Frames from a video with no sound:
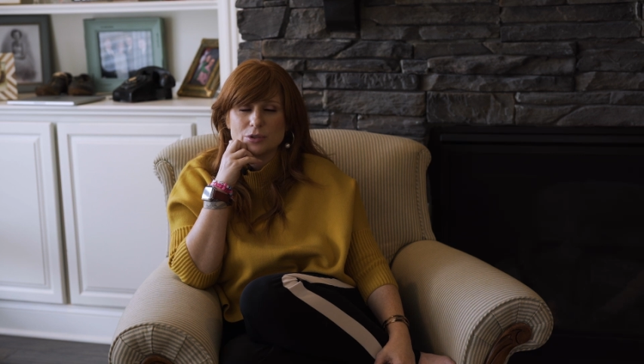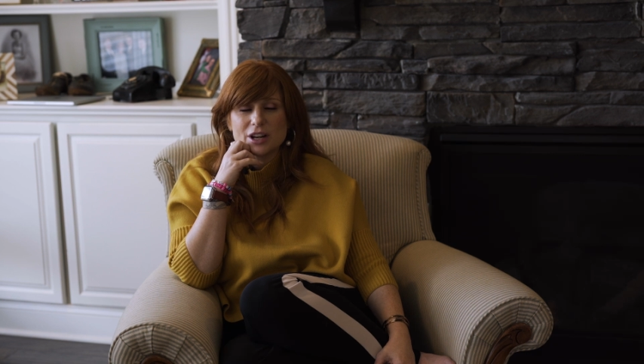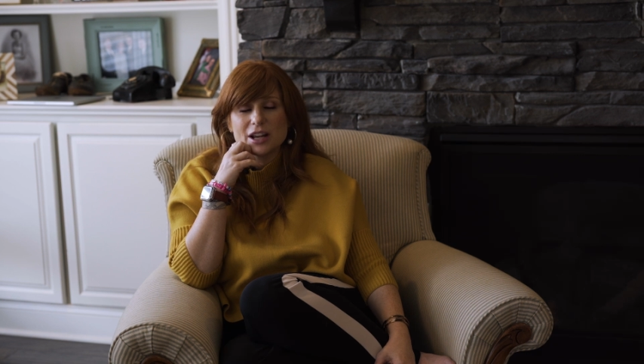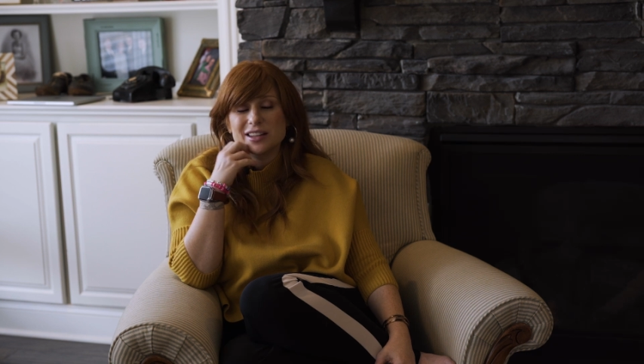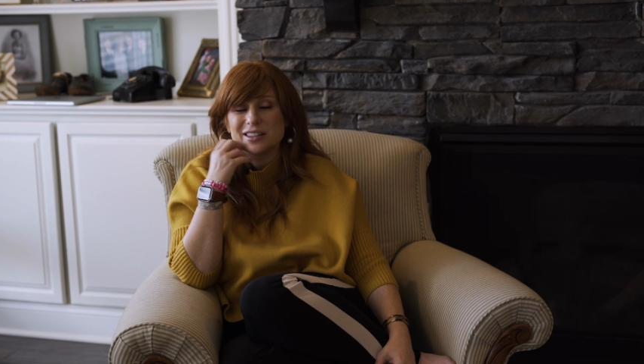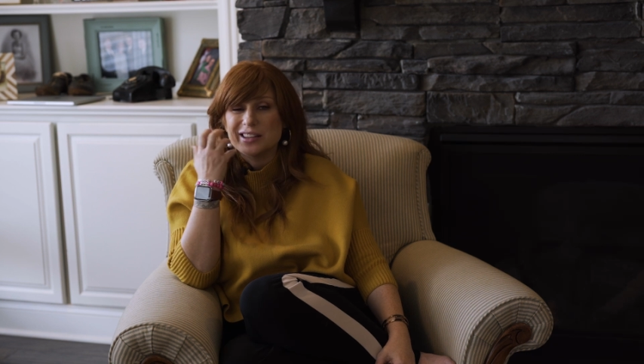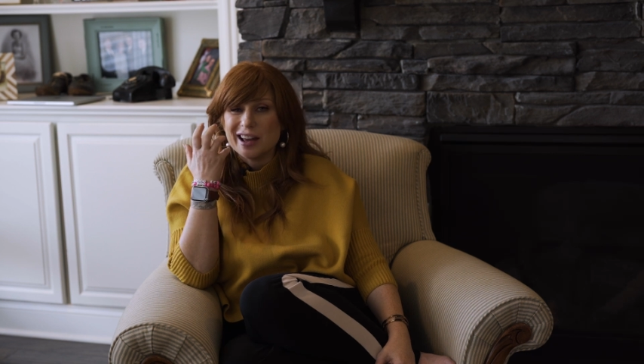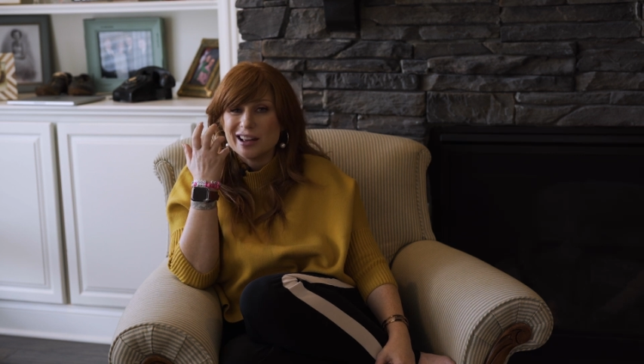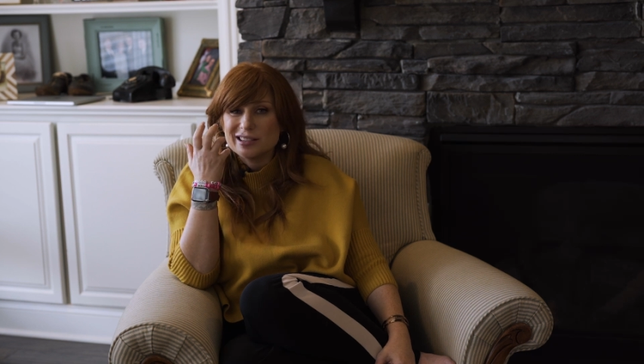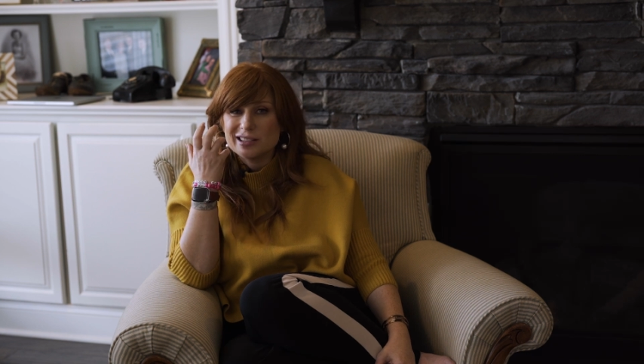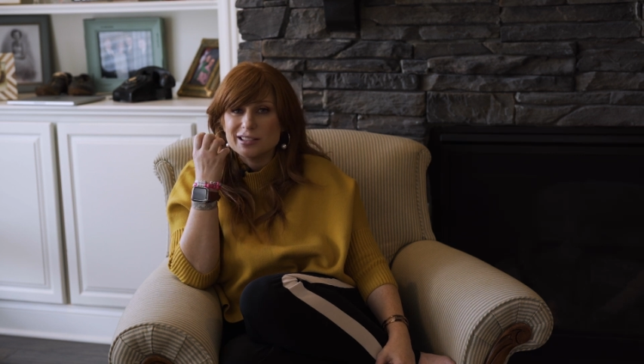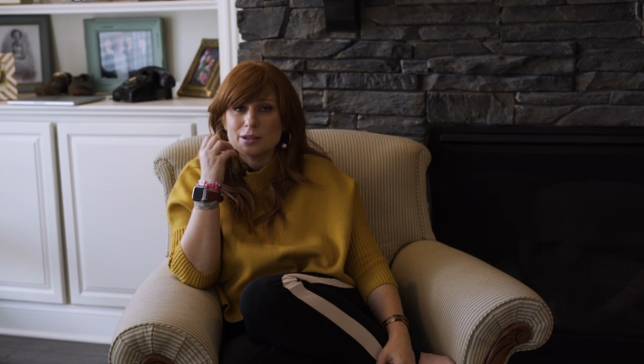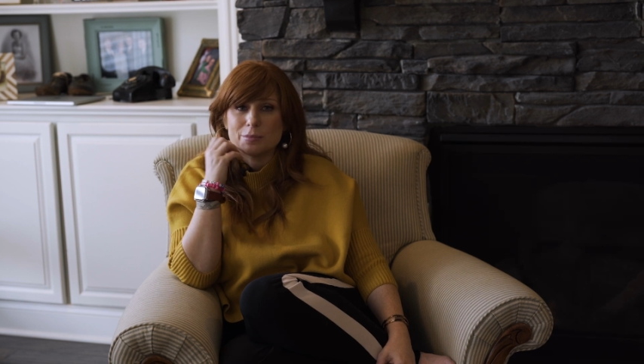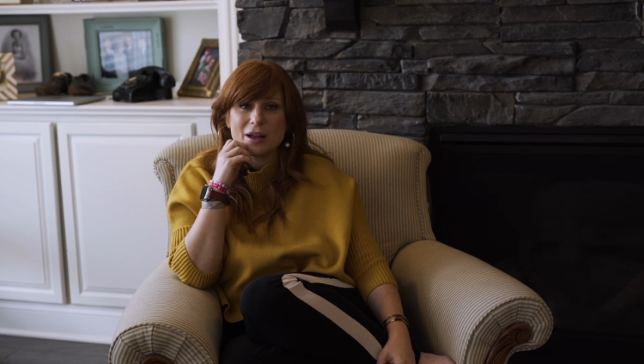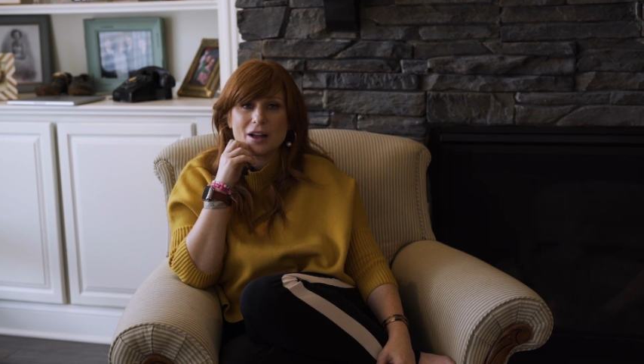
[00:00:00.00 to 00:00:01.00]
which I guess
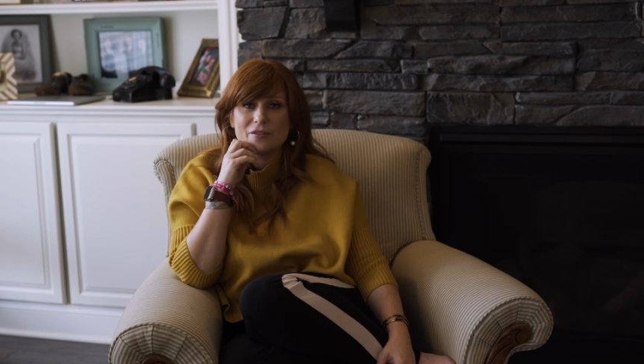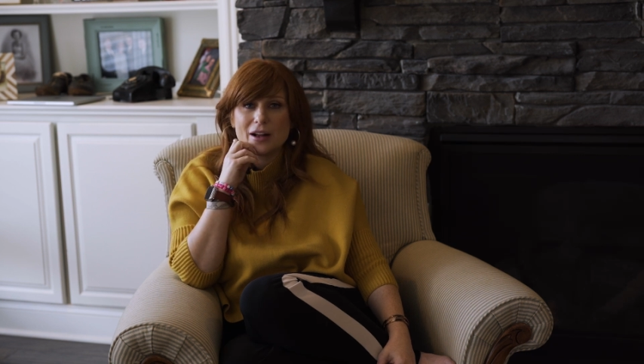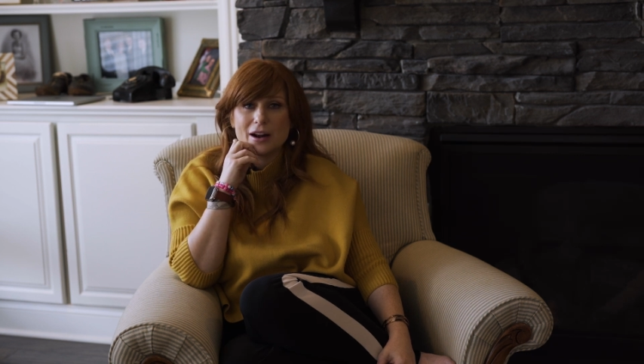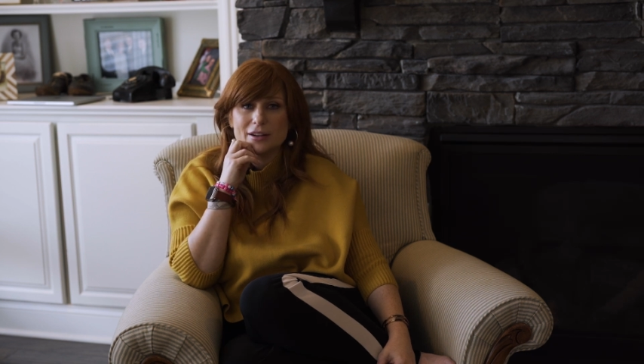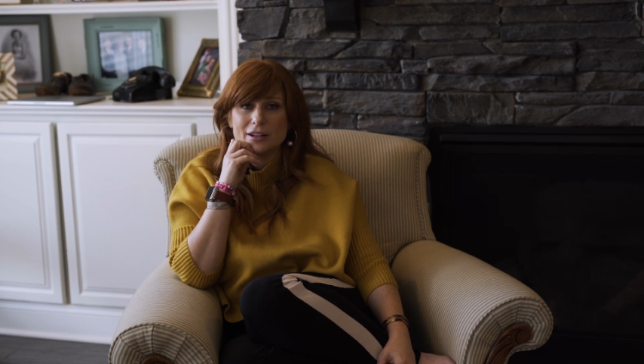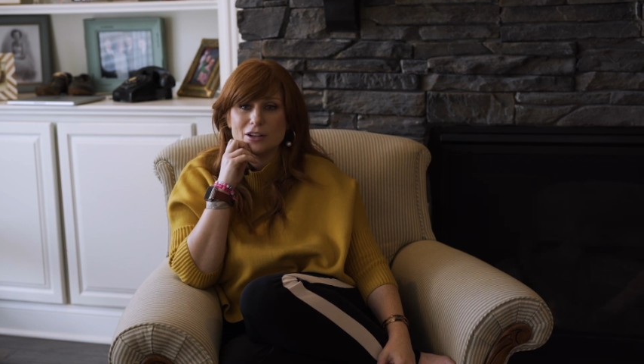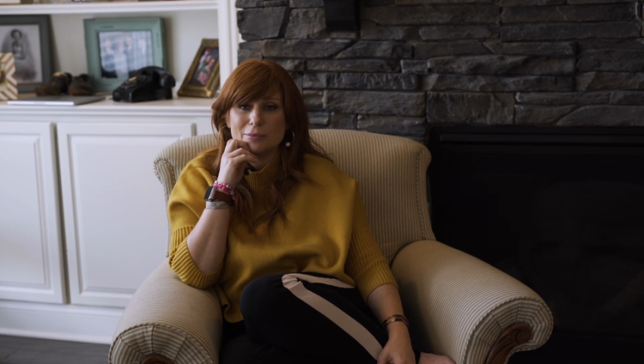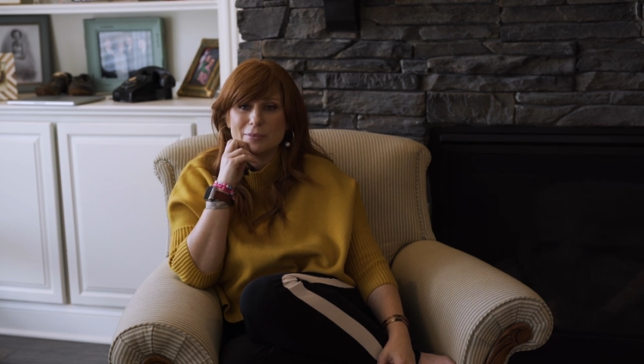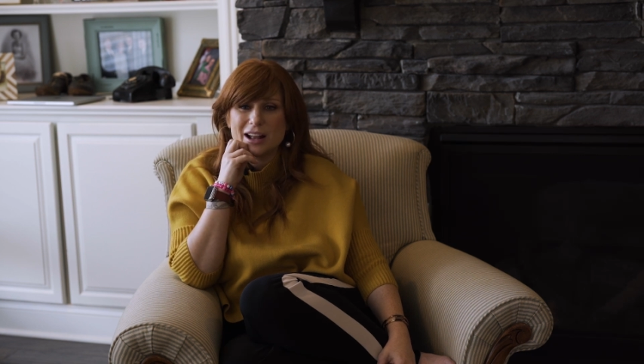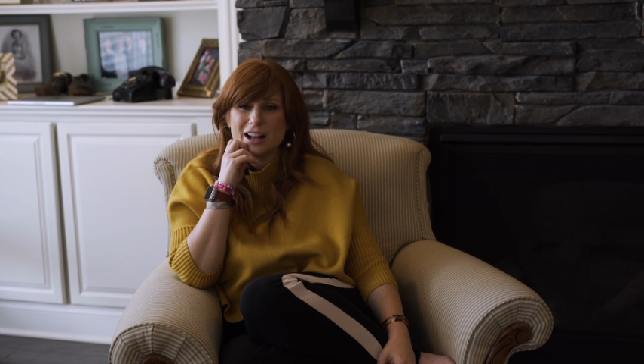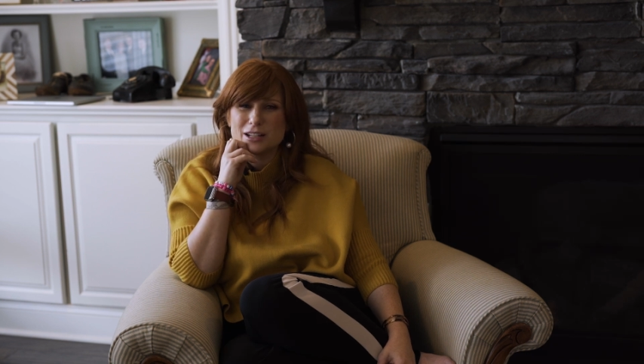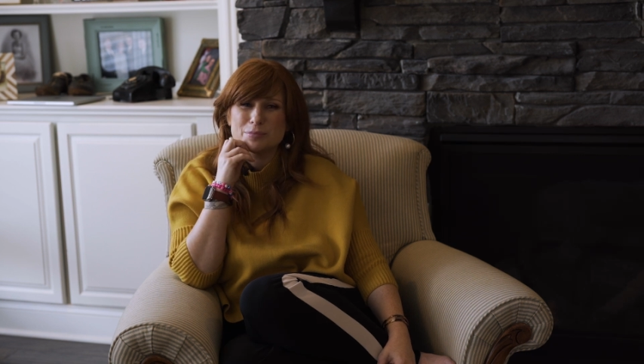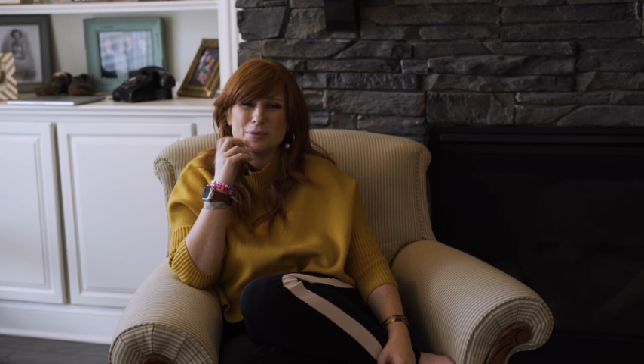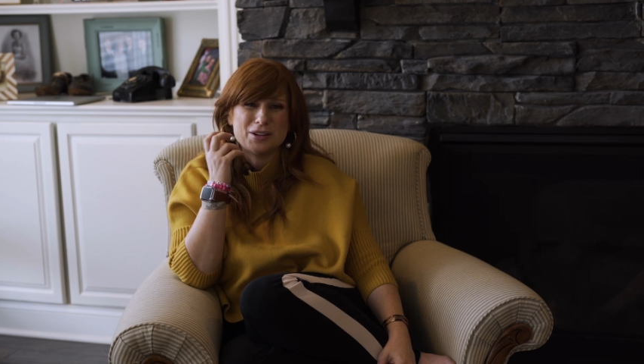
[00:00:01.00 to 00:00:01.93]
is about finding your match,